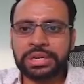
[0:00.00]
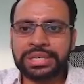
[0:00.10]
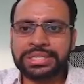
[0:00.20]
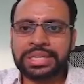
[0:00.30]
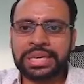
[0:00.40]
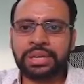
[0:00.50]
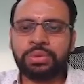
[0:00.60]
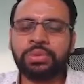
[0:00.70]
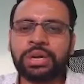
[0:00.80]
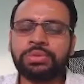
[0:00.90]
let's say
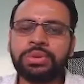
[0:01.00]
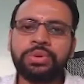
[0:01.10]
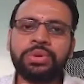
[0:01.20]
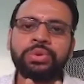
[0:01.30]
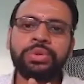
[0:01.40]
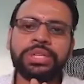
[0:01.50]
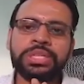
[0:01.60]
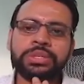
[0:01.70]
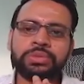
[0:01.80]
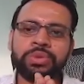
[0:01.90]
now what we would do
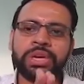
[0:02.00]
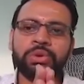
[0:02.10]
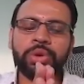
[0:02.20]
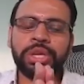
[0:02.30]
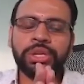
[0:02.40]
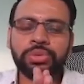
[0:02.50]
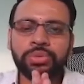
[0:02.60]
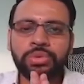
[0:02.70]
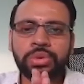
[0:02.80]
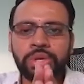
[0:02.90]
is we are going
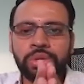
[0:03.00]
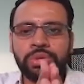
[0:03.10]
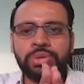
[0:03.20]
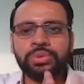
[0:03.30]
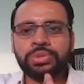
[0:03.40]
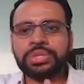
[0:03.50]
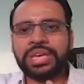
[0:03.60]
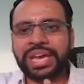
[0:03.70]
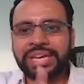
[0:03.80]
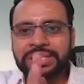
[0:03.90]
to
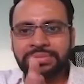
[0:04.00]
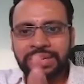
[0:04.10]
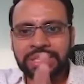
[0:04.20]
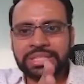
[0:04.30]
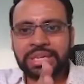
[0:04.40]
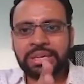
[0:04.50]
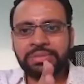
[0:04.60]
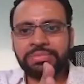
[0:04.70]
use XYZ.